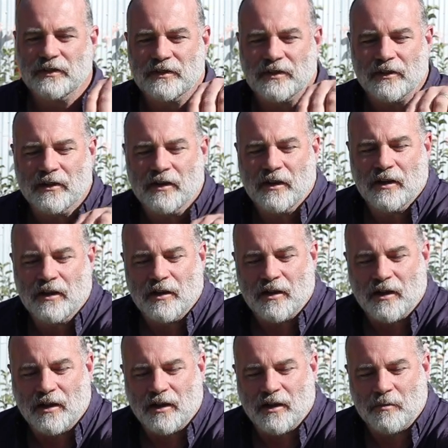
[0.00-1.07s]
So
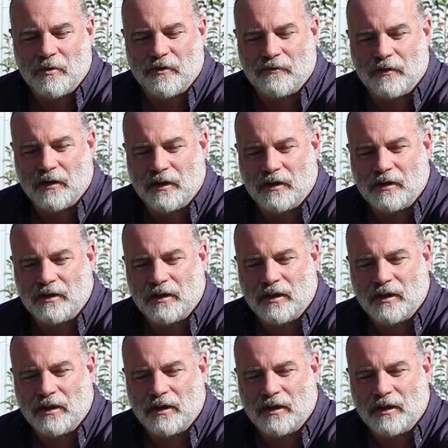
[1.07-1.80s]
my friend